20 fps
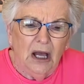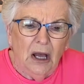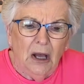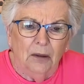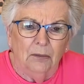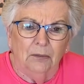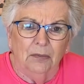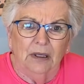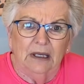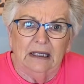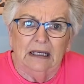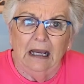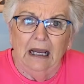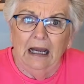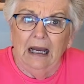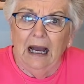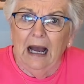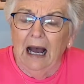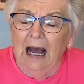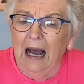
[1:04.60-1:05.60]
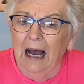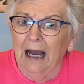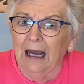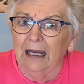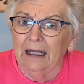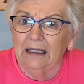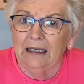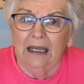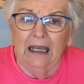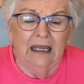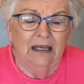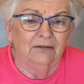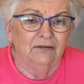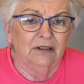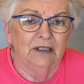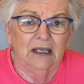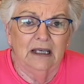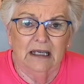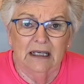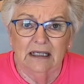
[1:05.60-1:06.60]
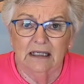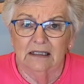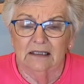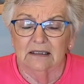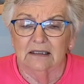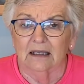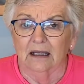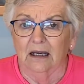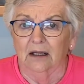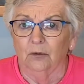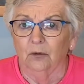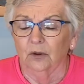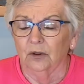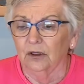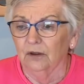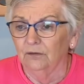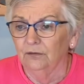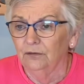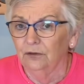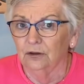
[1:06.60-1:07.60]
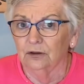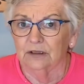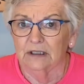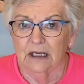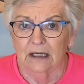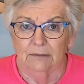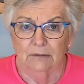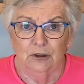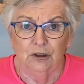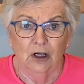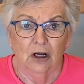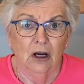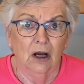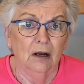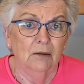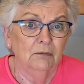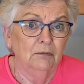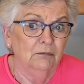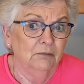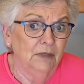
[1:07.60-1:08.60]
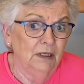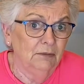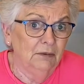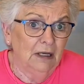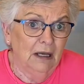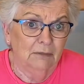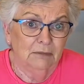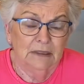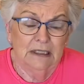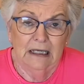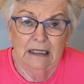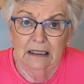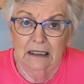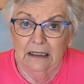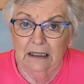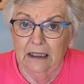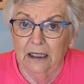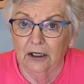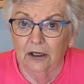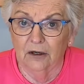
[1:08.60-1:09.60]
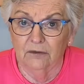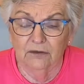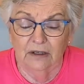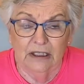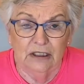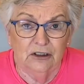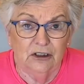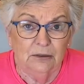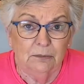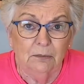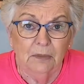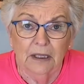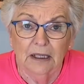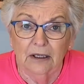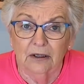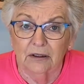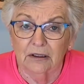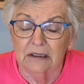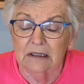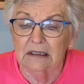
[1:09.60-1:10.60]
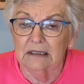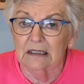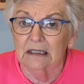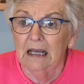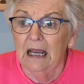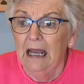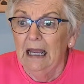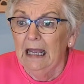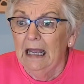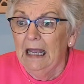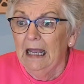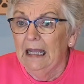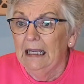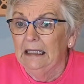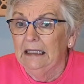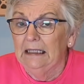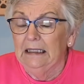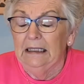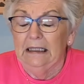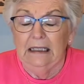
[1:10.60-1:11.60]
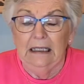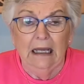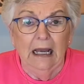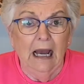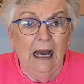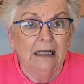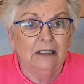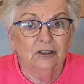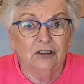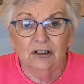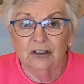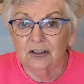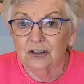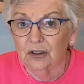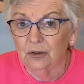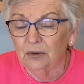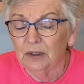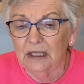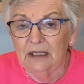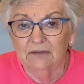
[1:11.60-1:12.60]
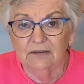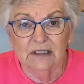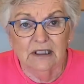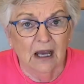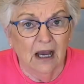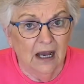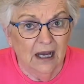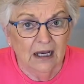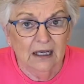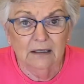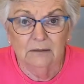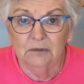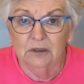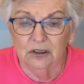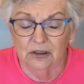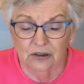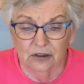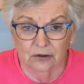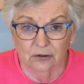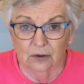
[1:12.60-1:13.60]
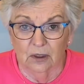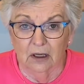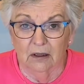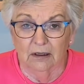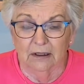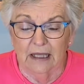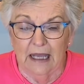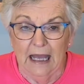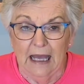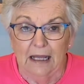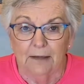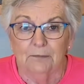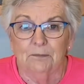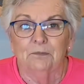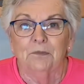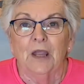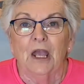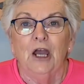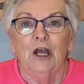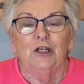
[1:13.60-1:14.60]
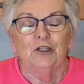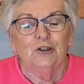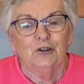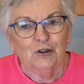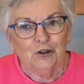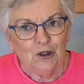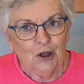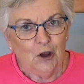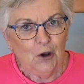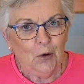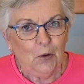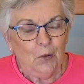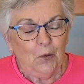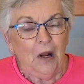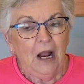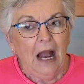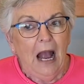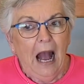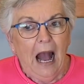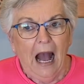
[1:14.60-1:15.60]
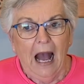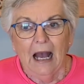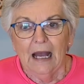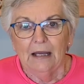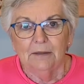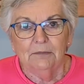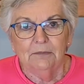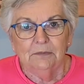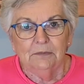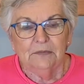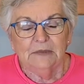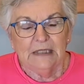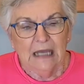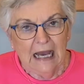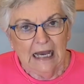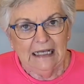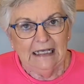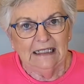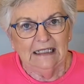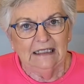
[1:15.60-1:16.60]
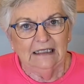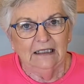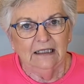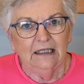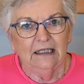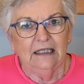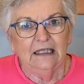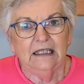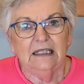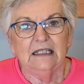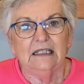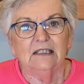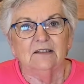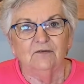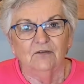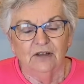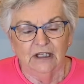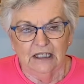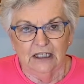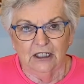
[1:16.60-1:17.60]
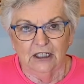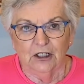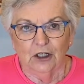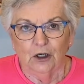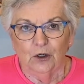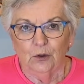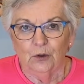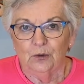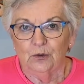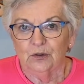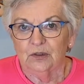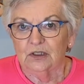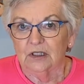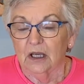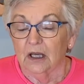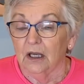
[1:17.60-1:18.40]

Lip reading: but I have kids, I work a full-time job, maybe I'm taking care of aging parents, and I just don't have time to do all that. So I'm titling these videos